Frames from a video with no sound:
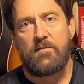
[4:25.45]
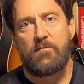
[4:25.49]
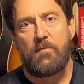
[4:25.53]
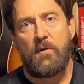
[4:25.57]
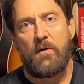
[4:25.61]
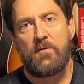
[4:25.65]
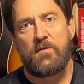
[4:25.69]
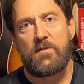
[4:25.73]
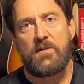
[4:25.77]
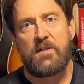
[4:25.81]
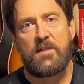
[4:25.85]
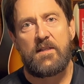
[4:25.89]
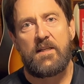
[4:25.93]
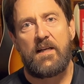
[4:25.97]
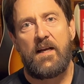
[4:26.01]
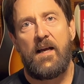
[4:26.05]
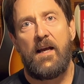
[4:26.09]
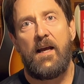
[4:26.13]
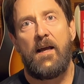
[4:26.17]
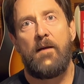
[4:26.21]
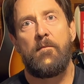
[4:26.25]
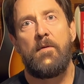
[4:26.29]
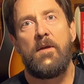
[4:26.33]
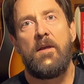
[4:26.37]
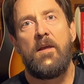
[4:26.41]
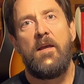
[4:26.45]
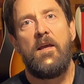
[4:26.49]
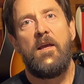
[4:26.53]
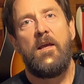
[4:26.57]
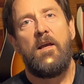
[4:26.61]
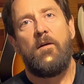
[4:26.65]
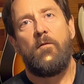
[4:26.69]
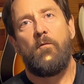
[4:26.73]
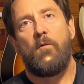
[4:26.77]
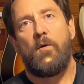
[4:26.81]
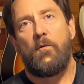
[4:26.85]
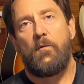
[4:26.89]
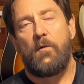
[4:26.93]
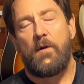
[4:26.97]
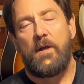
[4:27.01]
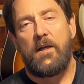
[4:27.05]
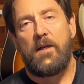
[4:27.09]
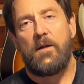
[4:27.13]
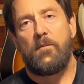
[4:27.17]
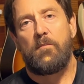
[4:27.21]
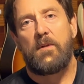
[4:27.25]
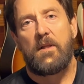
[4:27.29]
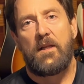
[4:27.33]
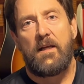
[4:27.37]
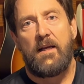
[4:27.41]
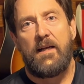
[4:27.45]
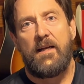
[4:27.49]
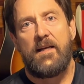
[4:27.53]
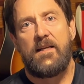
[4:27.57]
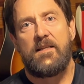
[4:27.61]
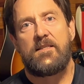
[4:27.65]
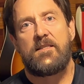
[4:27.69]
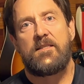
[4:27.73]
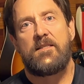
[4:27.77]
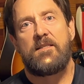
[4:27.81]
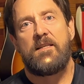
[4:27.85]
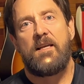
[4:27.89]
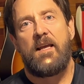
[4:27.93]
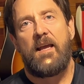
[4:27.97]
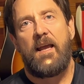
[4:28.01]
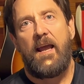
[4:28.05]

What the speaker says: Most of the time we're renting a place,